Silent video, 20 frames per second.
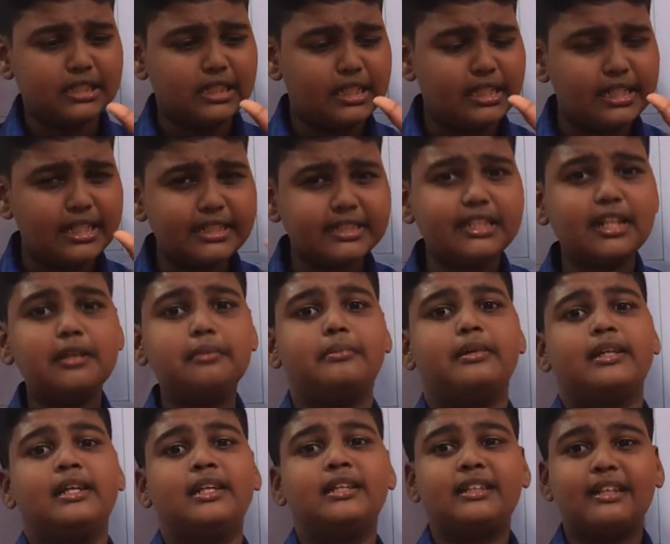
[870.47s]
a little
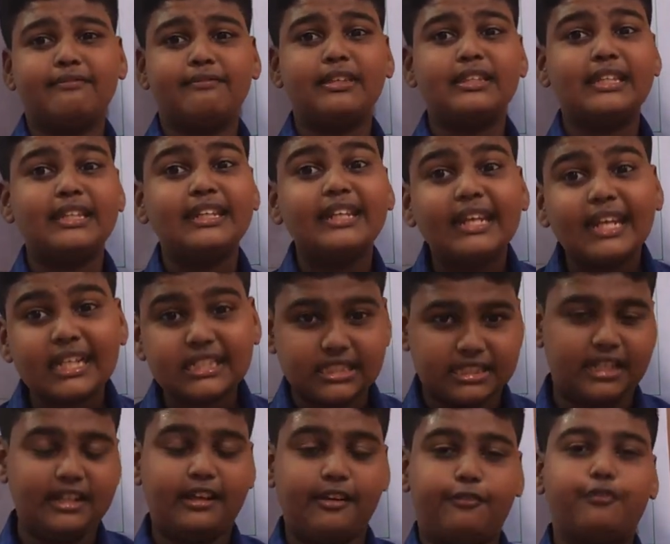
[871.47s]
minute with less
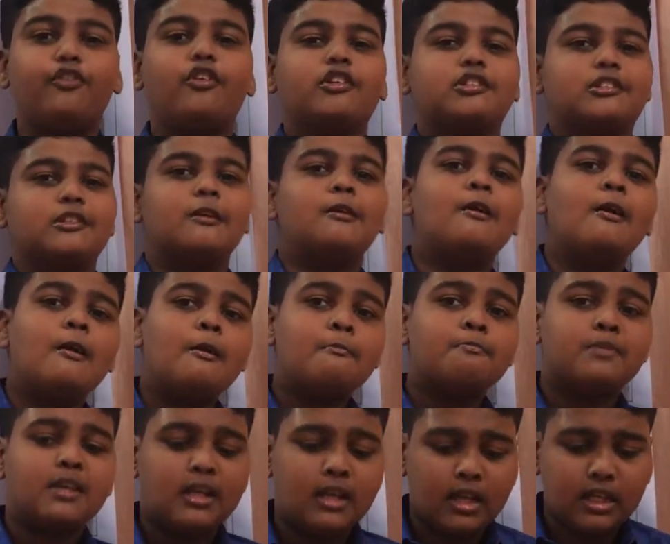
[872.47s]
effort.
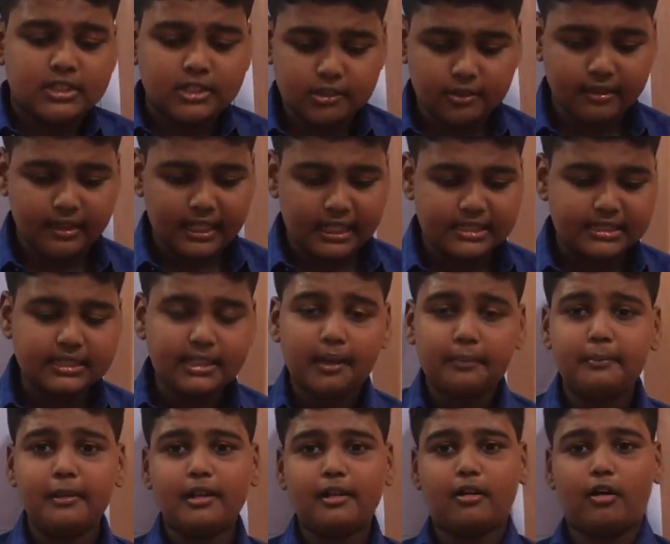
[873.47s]
So an
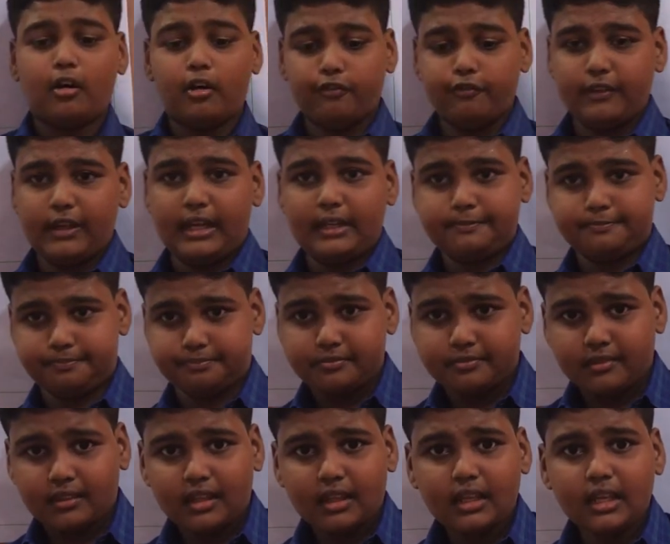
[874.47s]
example of an
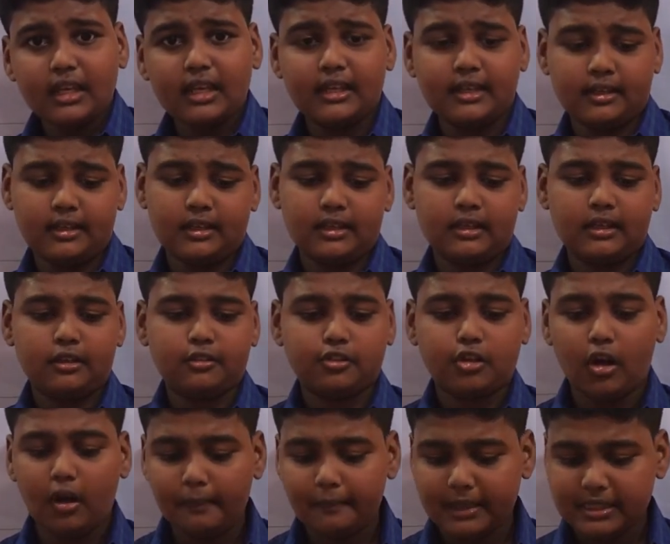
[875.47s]

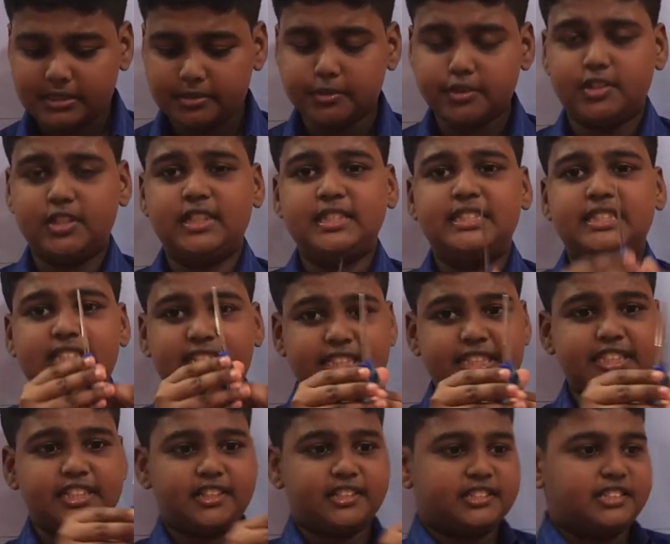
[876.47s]
complex machine is
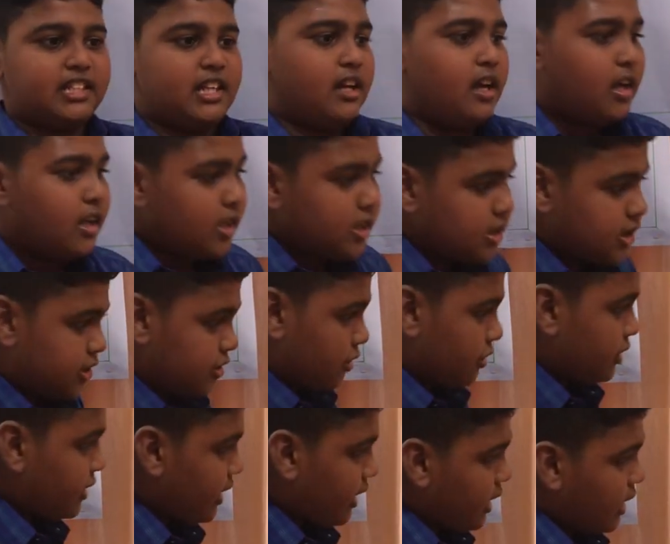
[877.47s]
scissors.
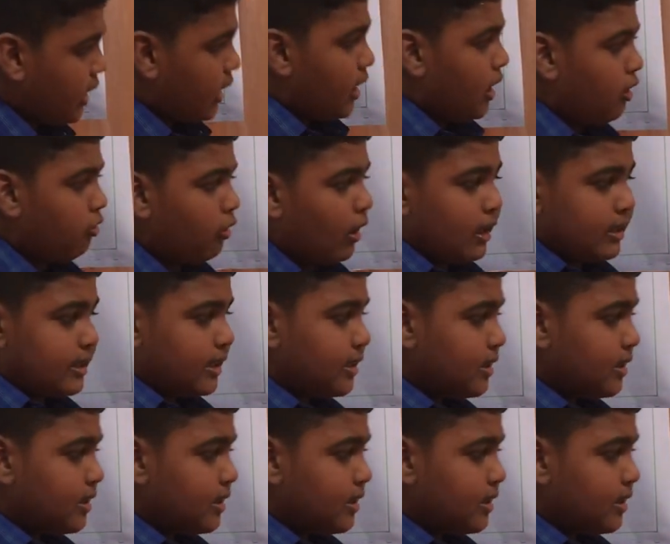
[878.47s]
So what